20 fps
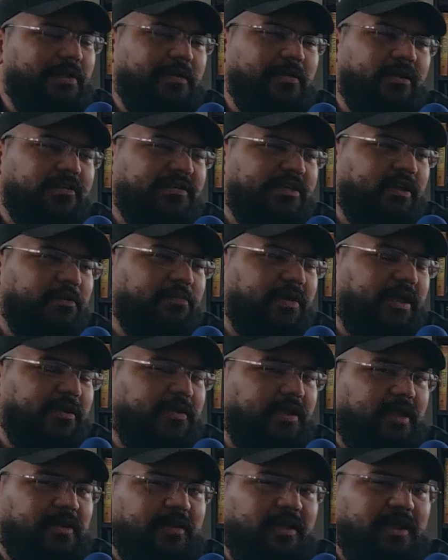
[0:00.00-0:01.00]

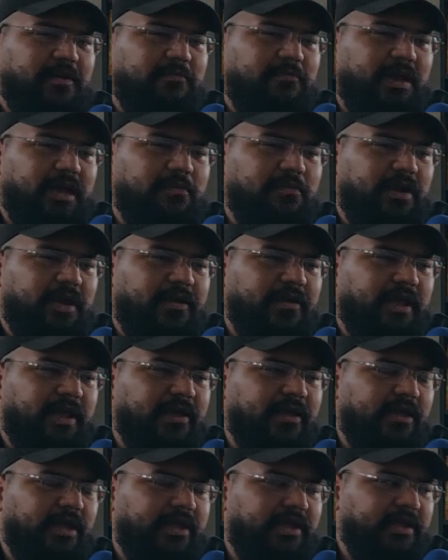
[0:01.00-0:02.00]
in my mind, I
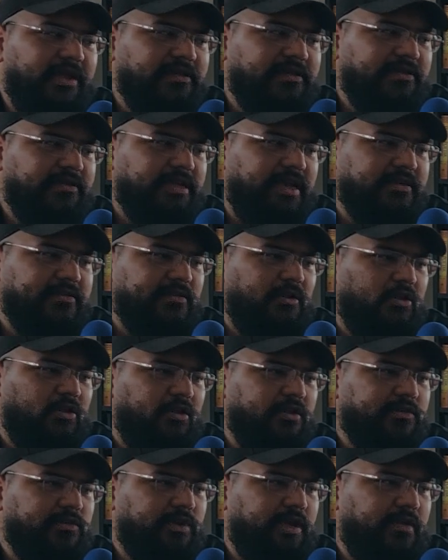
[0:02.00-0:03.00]
guess as
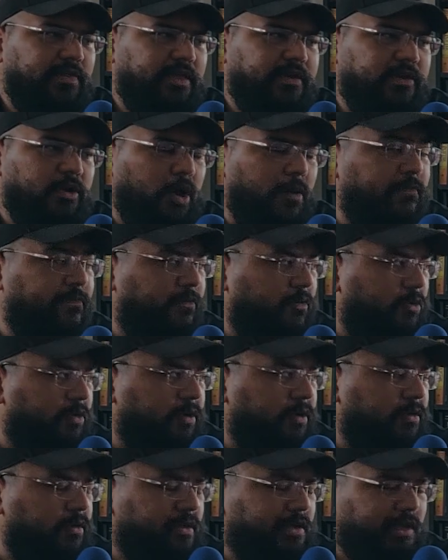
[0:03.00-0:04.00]
long as we get the top
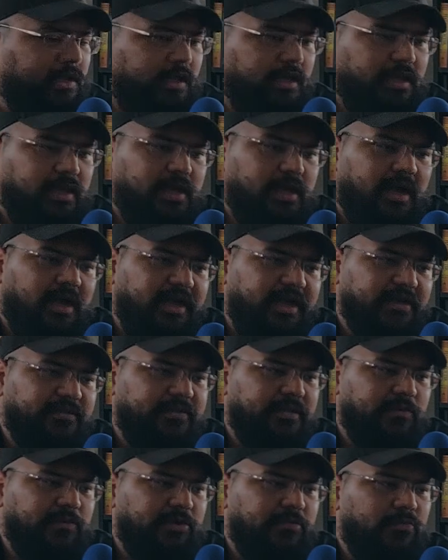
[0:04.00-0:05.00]
4, I guess
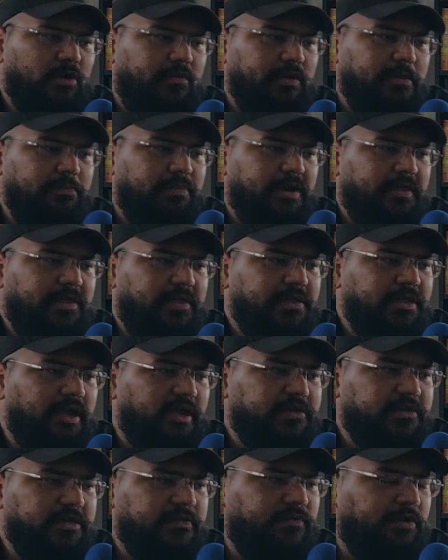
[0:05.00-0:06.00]
then we should probably play the
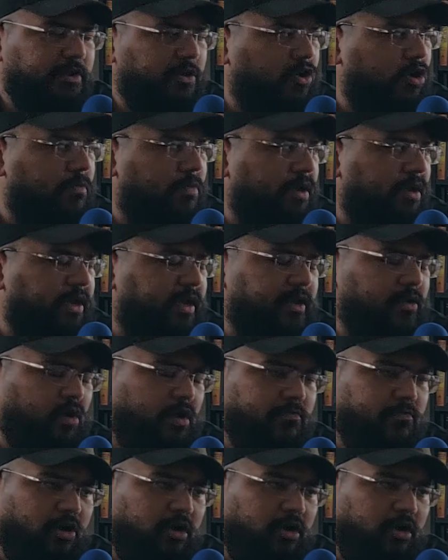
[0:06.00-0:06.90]
youngsters for Europa League, not